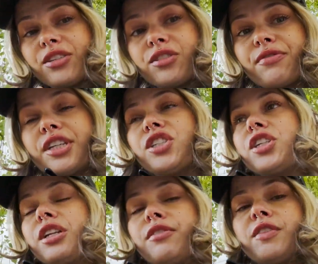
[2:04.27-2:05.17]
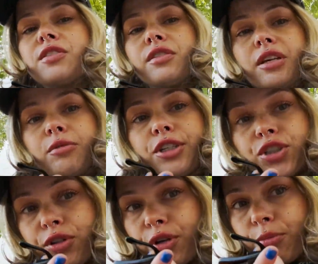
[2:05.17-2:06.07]
just very chill, lovely Sunday. But I'll
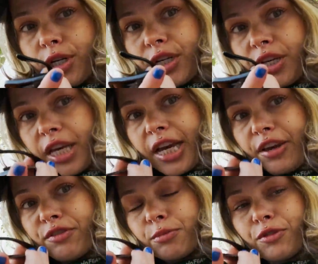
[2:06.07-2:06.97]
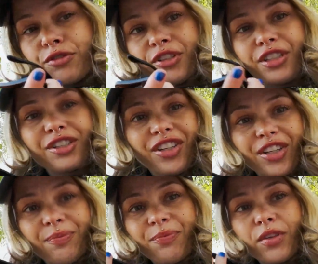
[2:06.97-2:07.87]
show you my outfit before I kind of
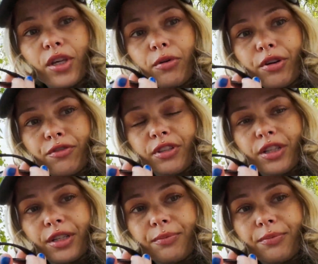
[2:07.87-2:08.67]
go in for the night.